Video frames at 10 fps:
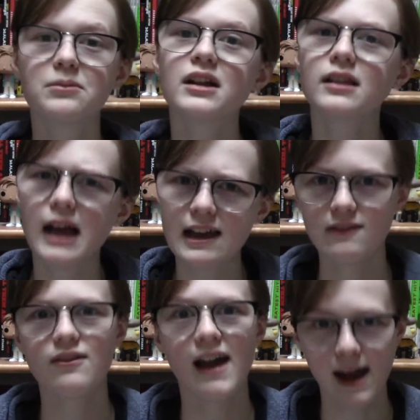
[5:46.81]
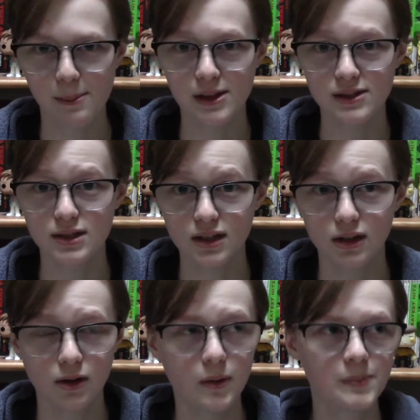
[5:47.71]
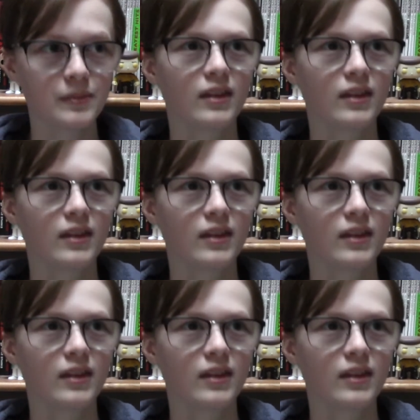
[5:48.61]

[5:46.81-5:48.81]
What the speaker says: but life happens, you know?